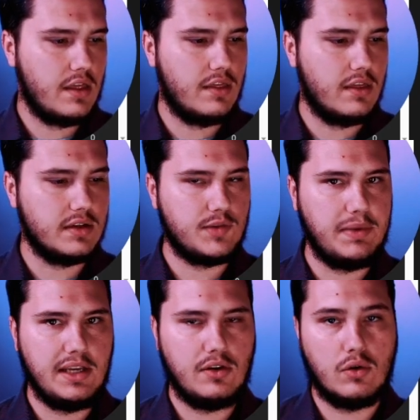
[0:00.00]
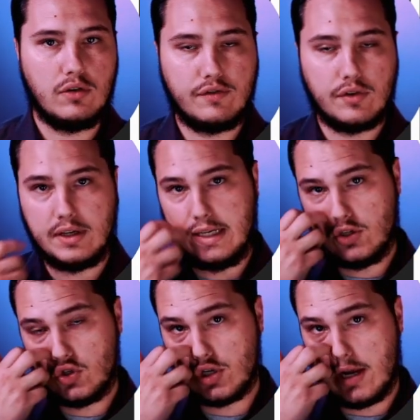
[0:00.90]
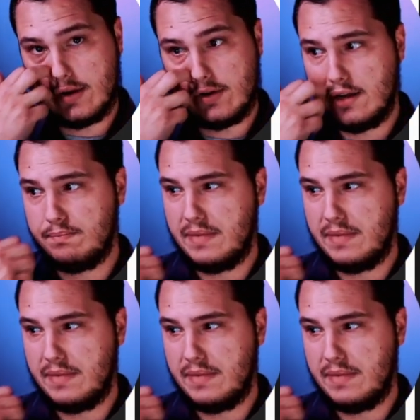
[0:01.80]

the speed goal for each trigram